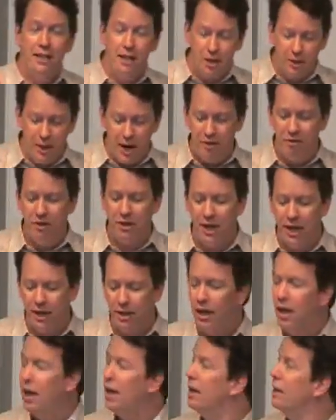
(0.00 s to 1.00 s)
in our everyday
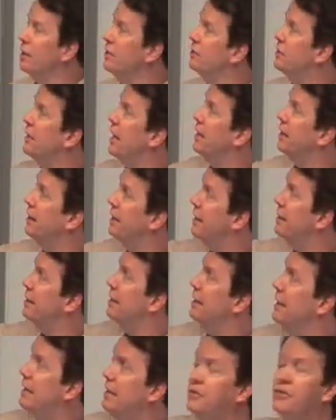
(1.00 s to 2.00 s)
lives, and
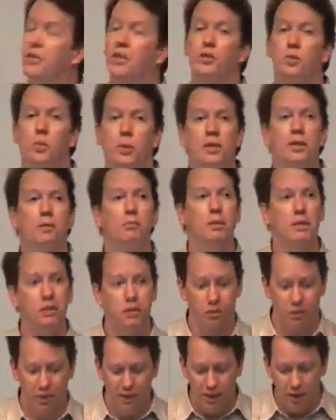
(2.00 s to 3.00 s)
this leaves us with a
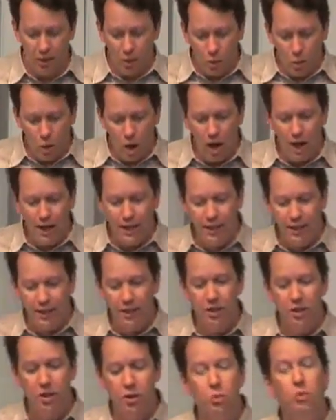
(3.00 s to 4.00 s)
mystery. Why
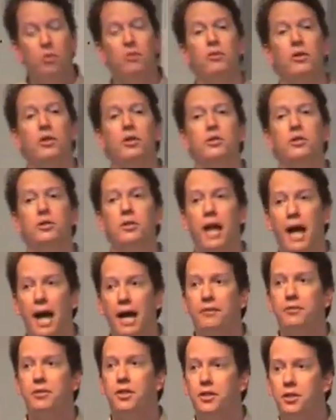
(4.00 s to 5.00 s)
did the universe
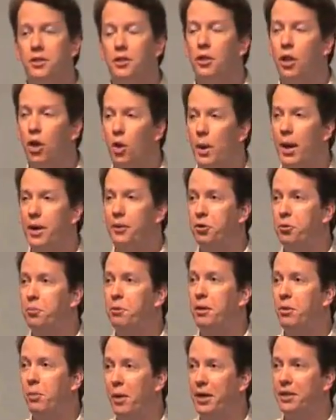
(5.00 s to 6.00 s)
have such a low
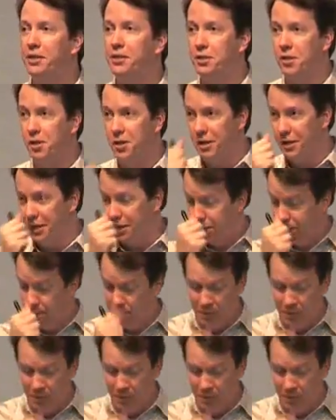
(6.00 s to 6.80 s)
entropy when it started?